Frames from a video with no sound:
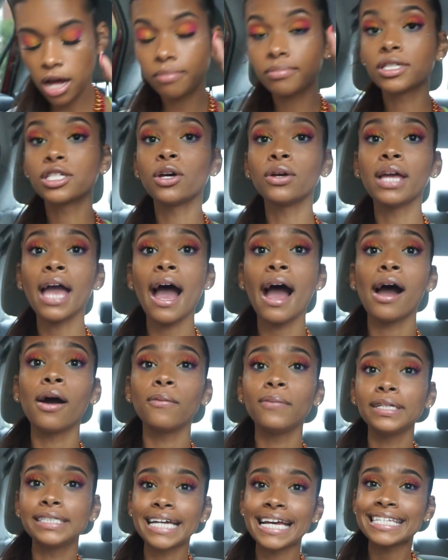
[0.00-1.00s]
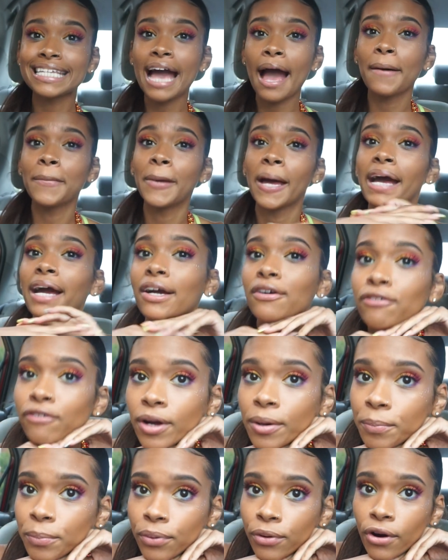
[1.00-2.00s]
So yeah, we just got back
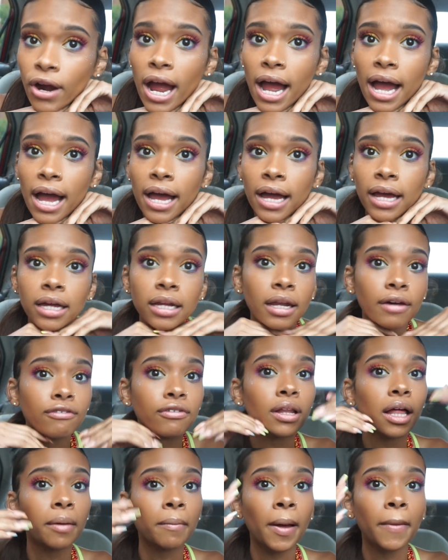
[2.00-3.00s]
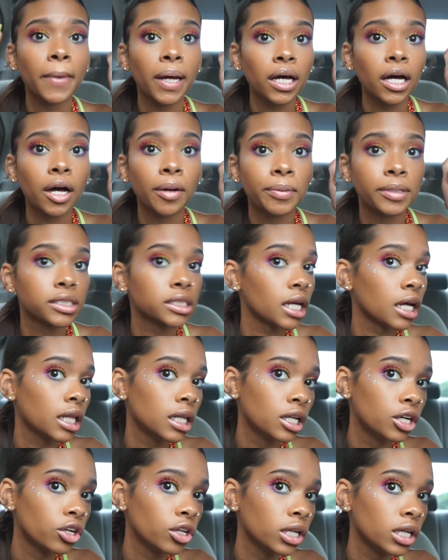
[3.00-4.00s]
from Pride. I feel like my makeup is like
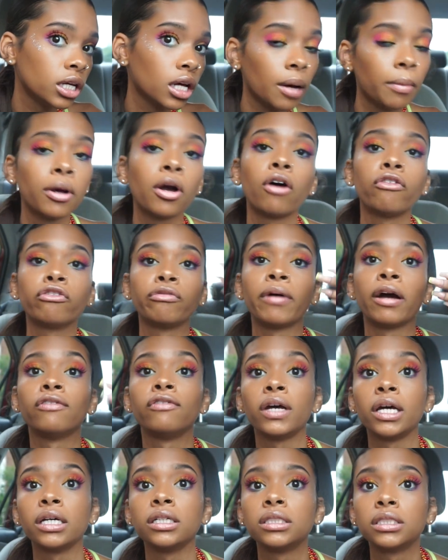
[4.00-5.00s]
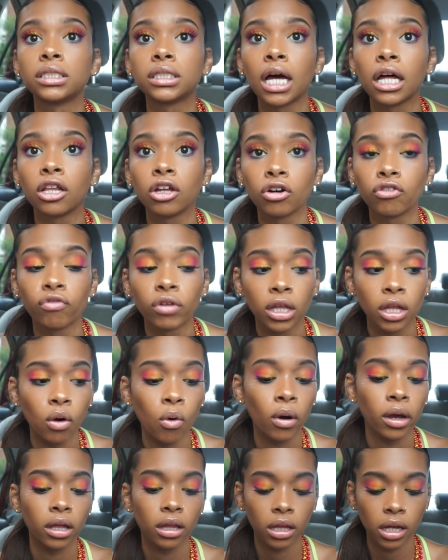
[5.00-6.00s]
literally coming off of my face. I look really
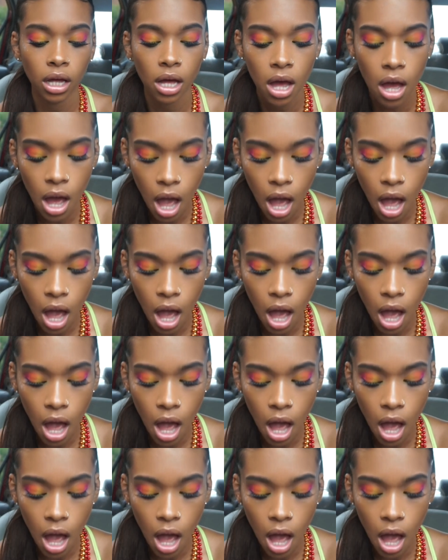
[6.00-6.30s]
oily.